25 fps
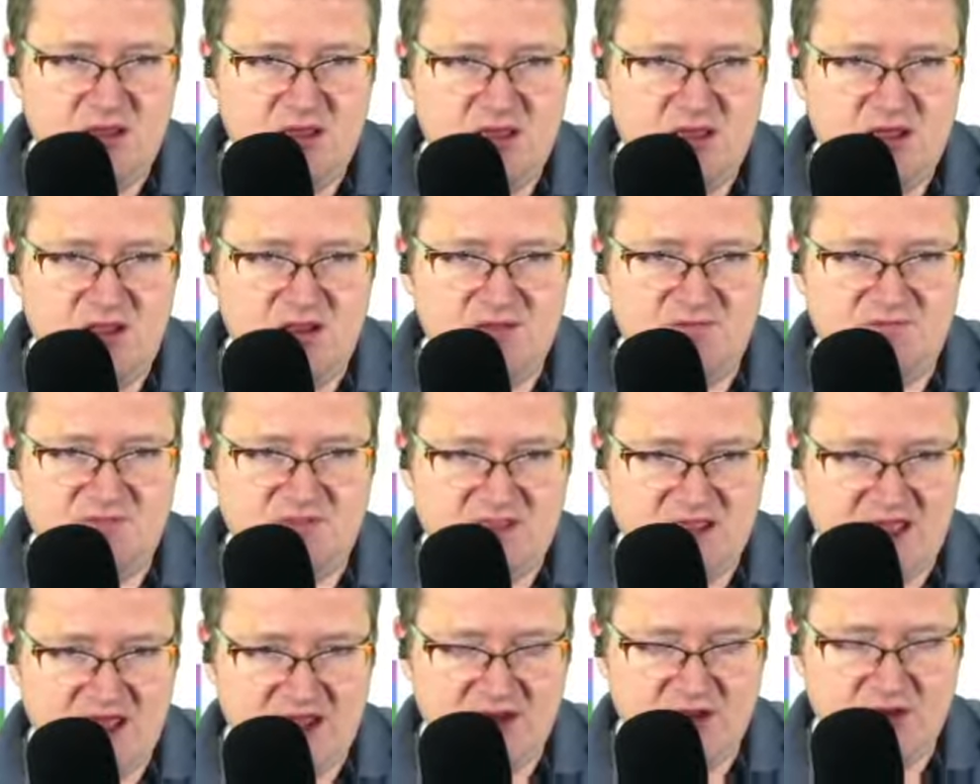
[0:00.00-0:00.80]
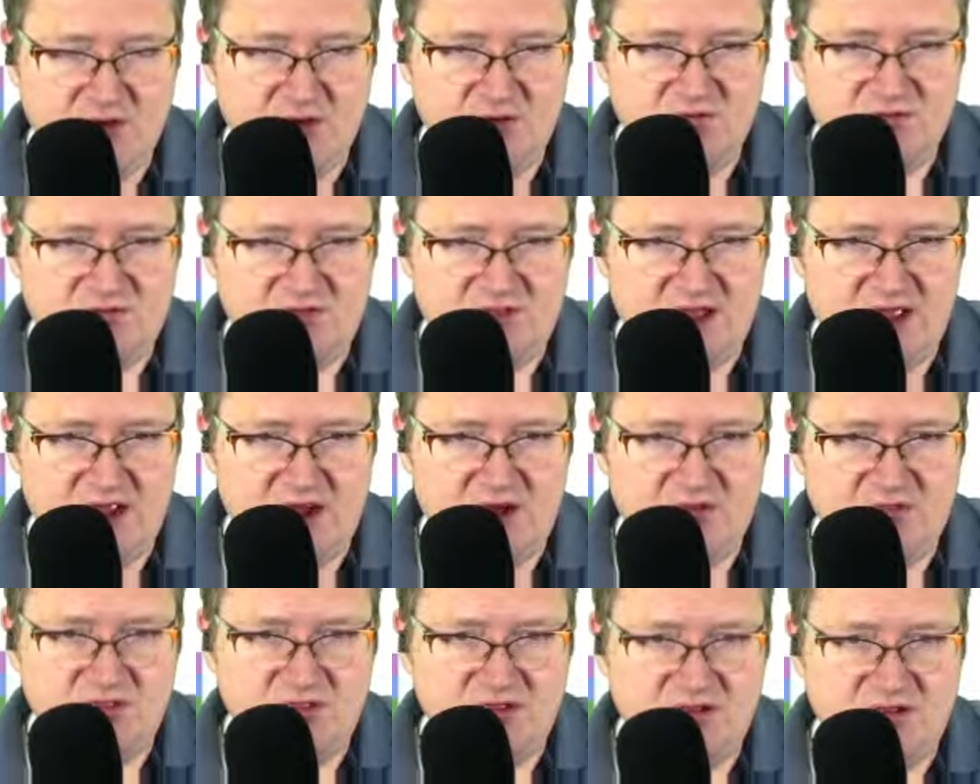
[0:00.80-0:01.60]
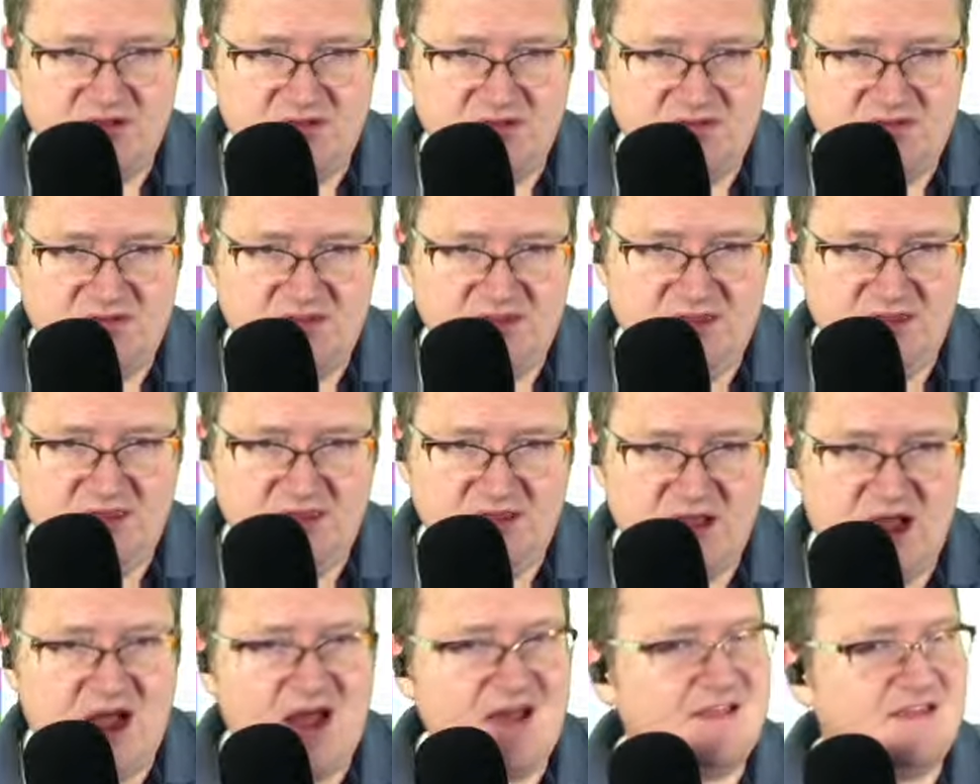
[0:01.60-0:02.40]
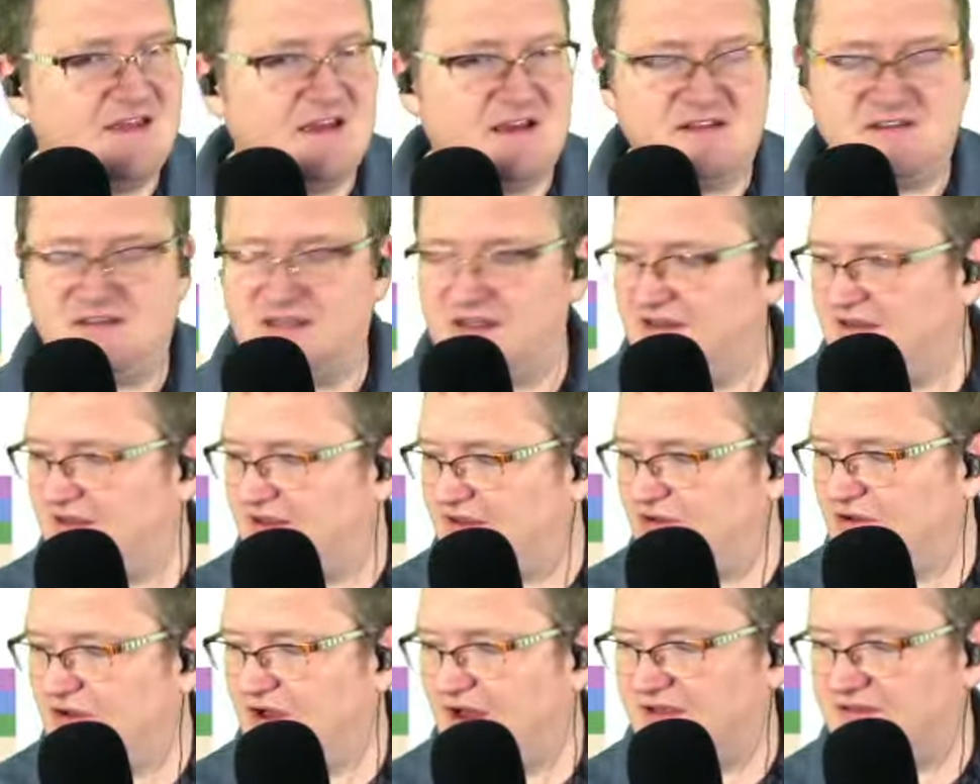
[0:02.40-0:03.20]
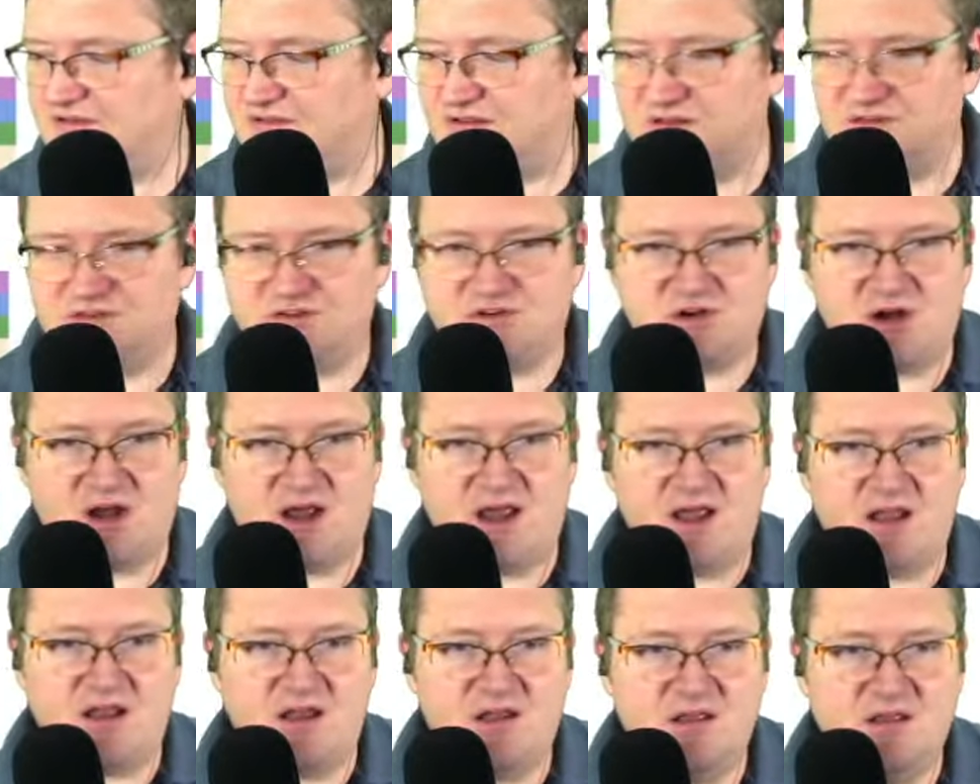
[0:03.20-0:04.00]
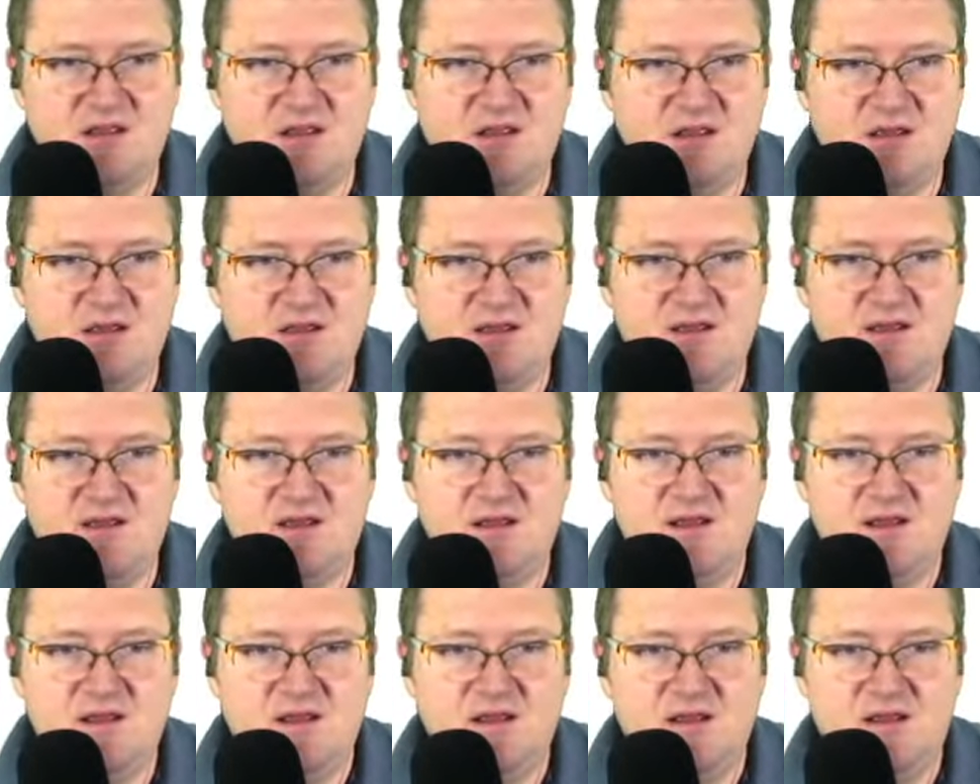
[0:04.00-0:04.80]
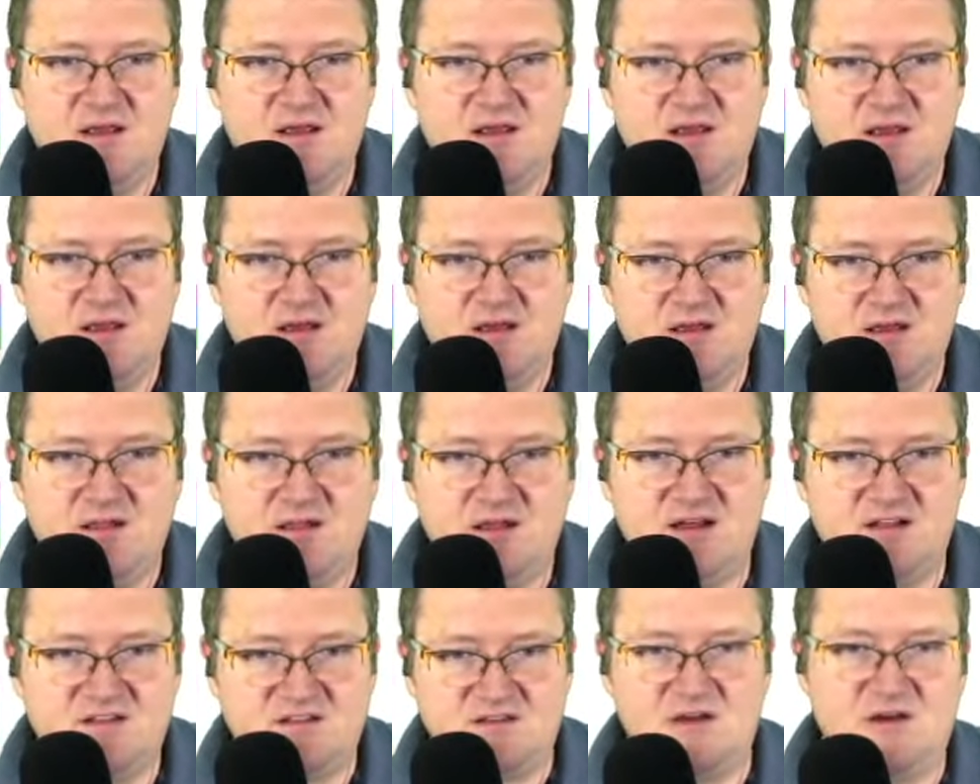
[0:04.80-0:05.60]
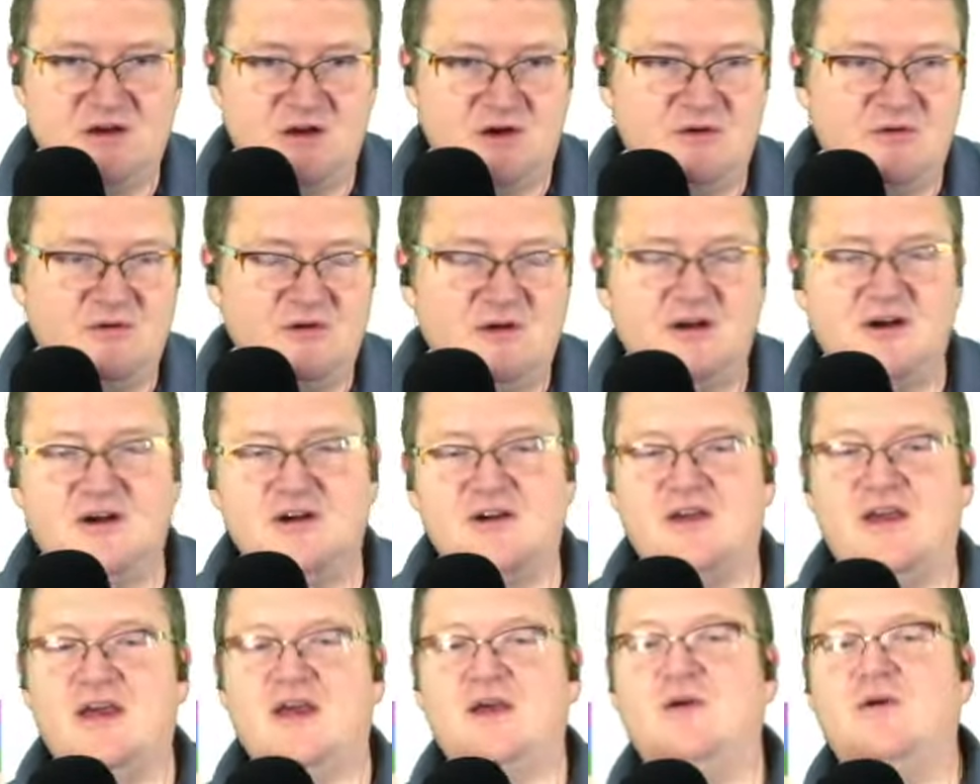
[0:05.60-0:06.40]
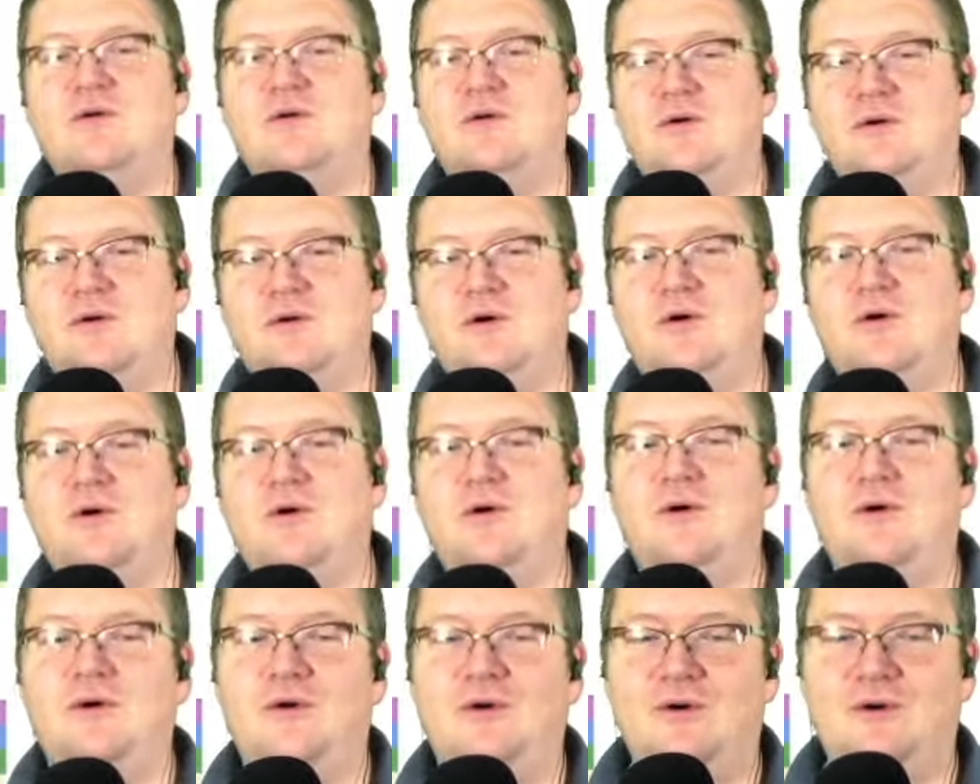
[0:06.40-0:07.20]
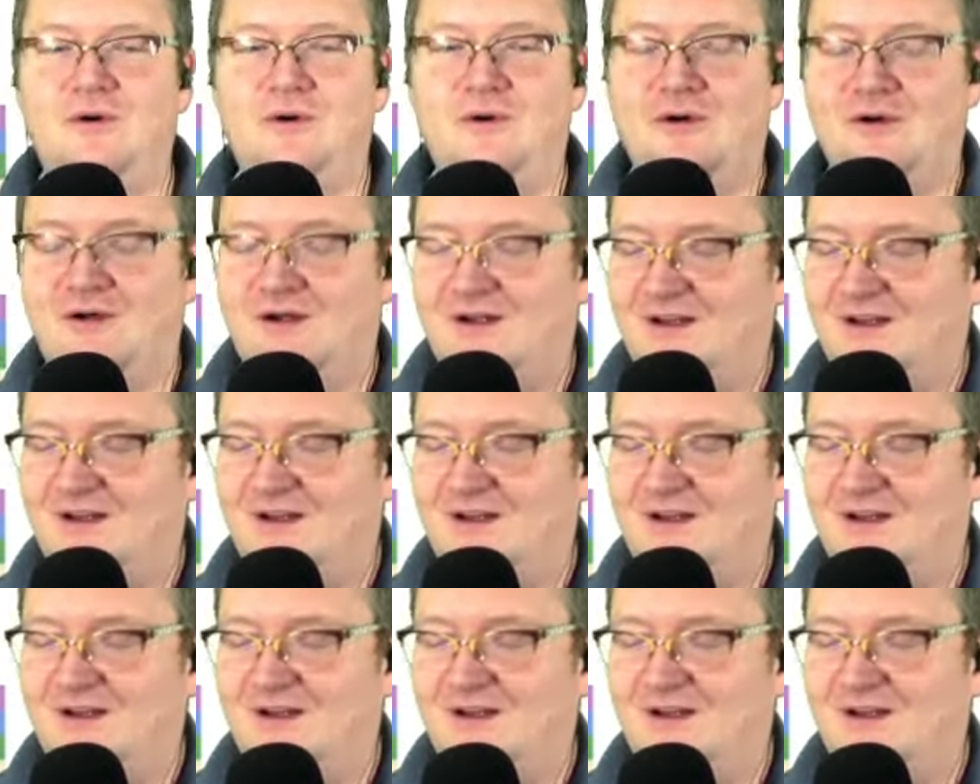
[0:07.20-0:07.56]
and if the N goes there, then the D, I think it's indie. You guys, let's try it. Let's go. Okay. Woo.